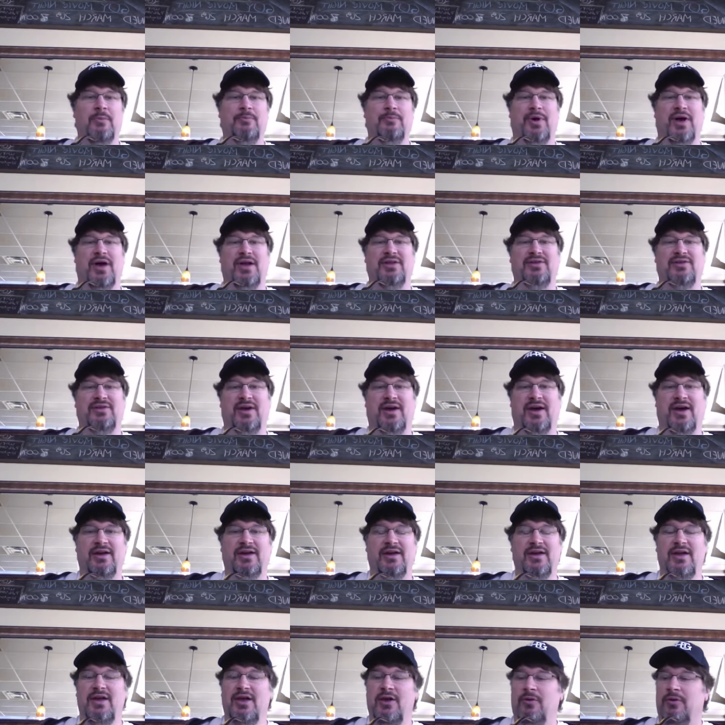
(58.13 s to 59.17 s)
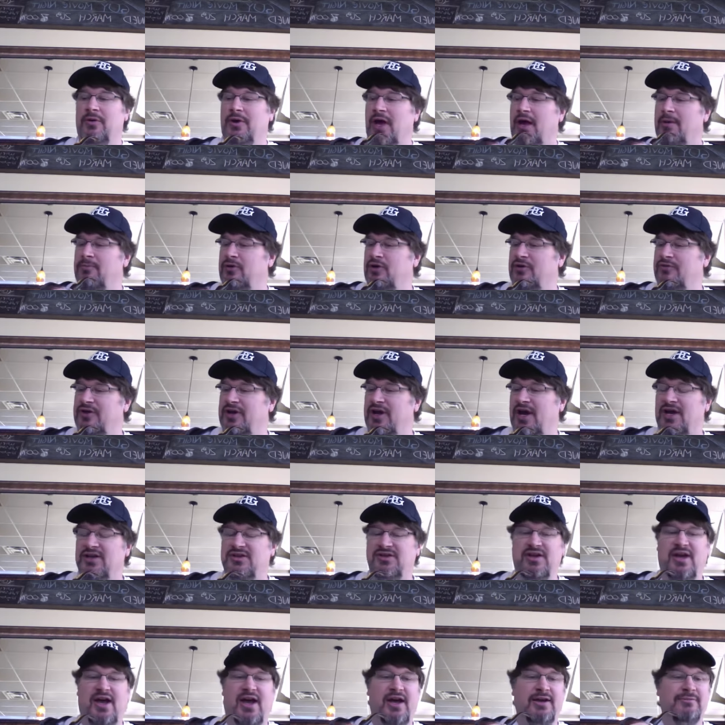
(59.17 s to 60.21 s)
but uh, Got movie night
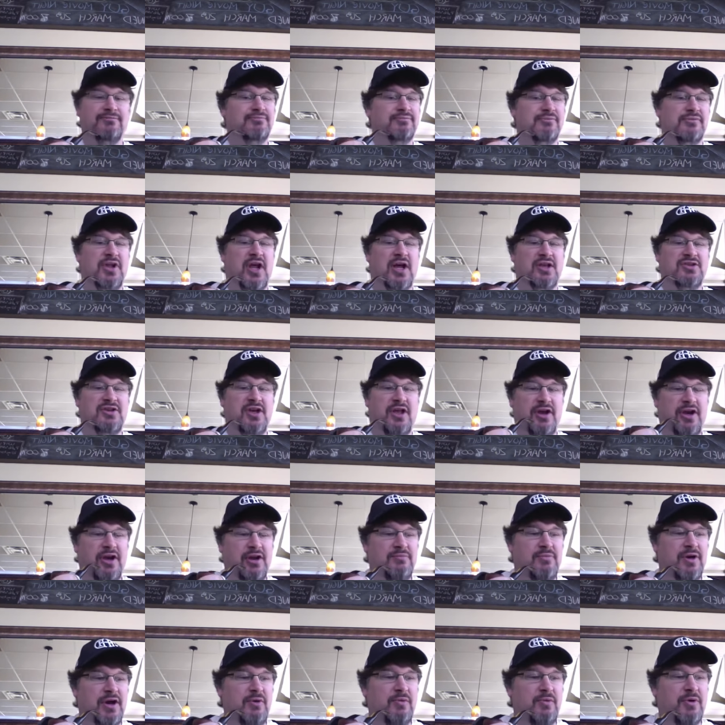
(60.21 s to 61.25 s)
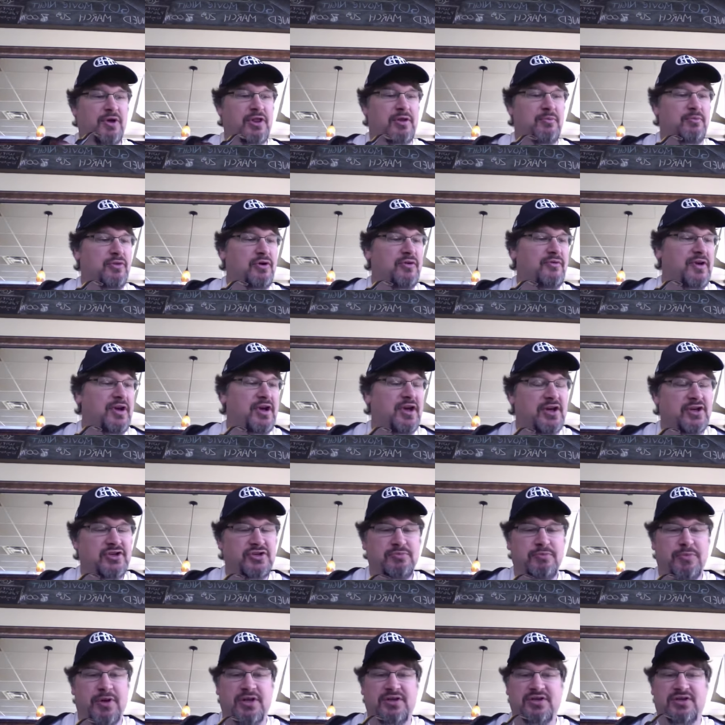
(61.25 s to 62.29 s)
tonight. Not telling anybody what the movie is,
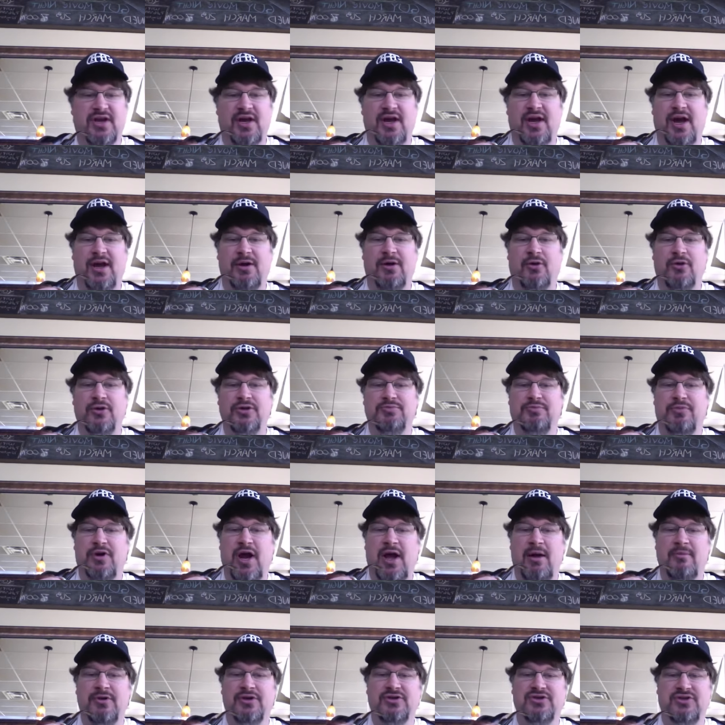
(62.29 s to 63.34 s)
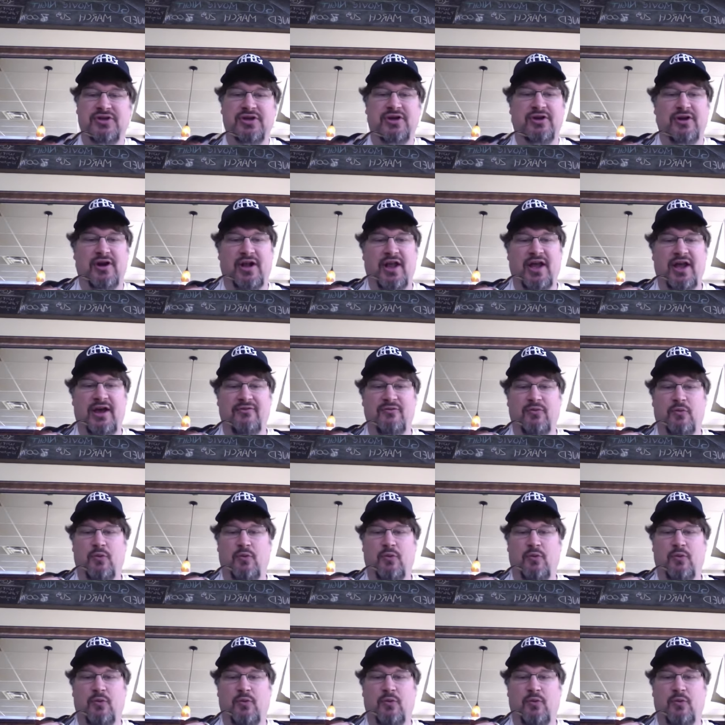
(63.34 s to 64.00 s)
but uh, I always promise that it'll have